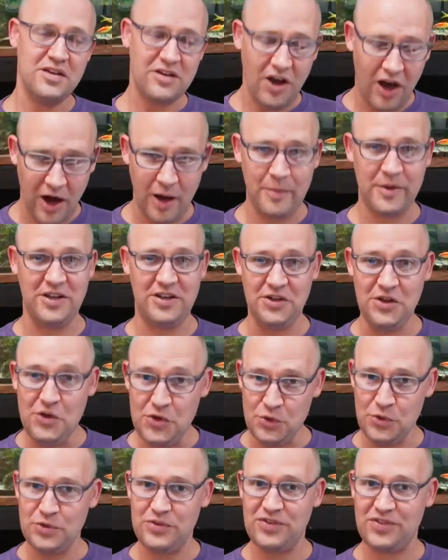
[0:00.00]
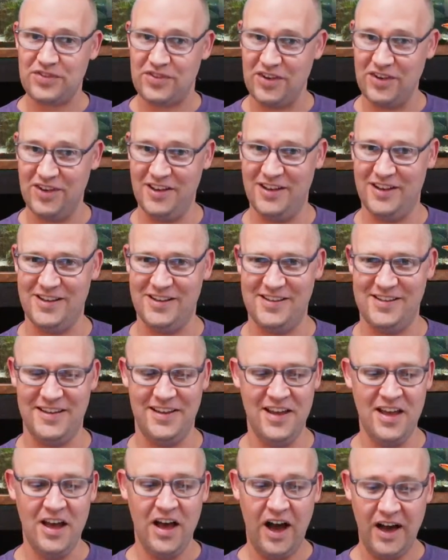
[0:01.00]
in common use,
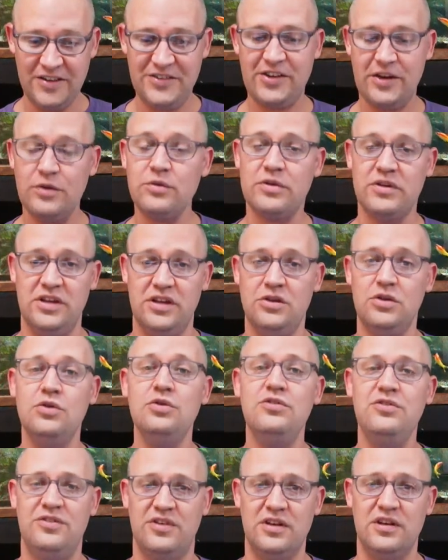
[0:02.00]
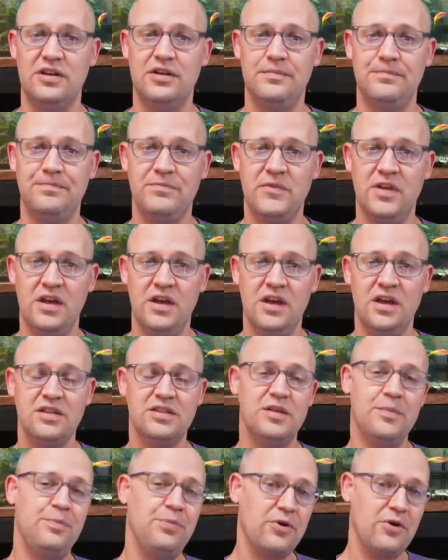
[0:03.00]
I generally use it.
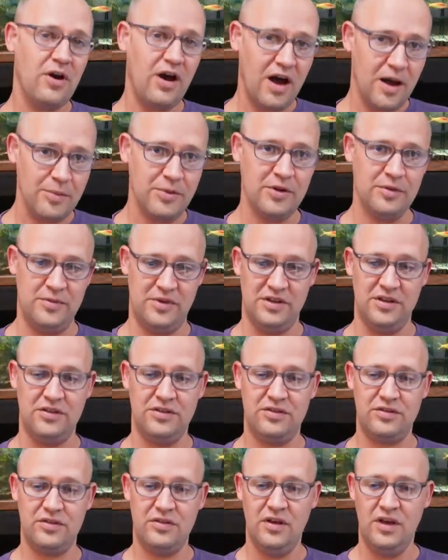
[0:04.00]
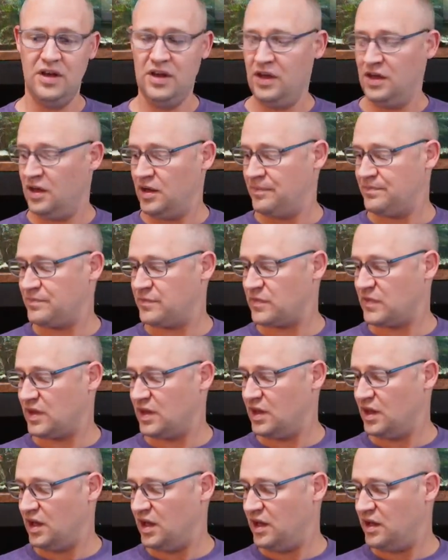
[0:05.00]
The problem is,
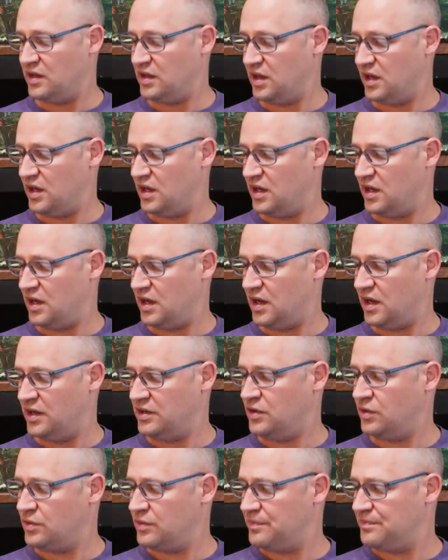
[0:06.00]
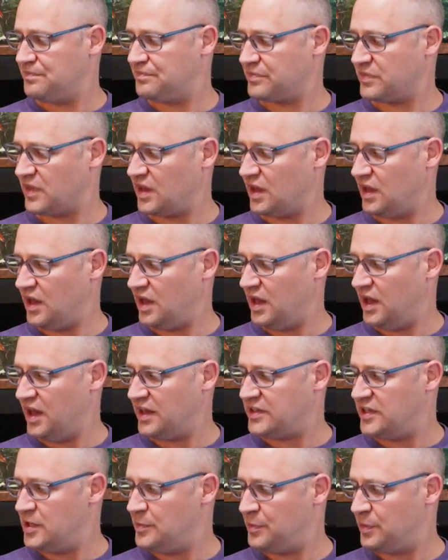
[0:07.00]
I
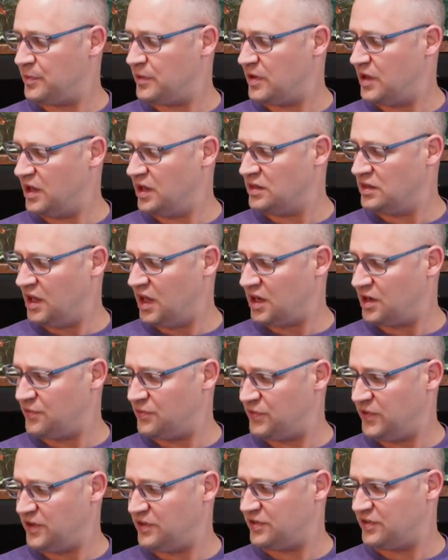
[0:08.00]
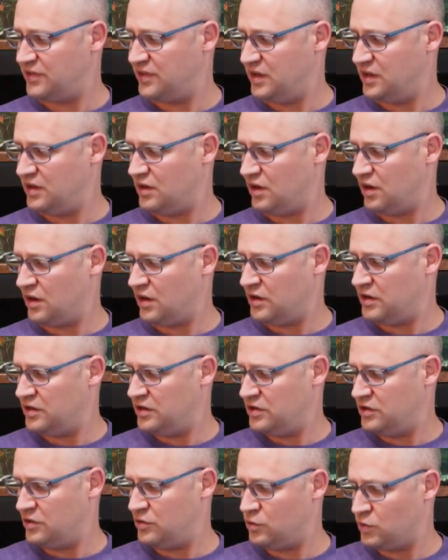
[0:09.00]
keep a lot of fish that
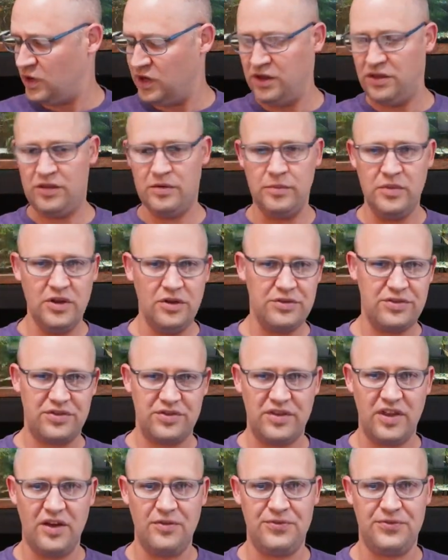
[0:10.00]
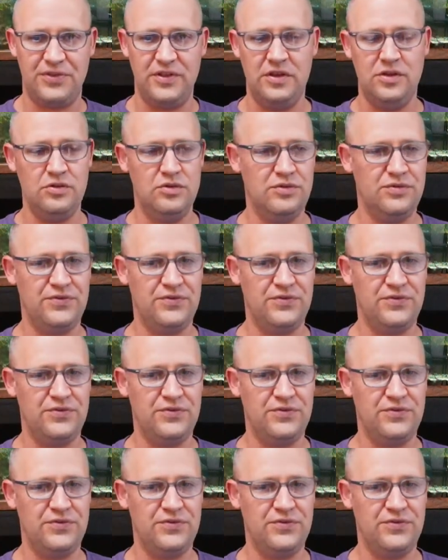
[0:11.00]
aren't your run-of-the-mill stuff that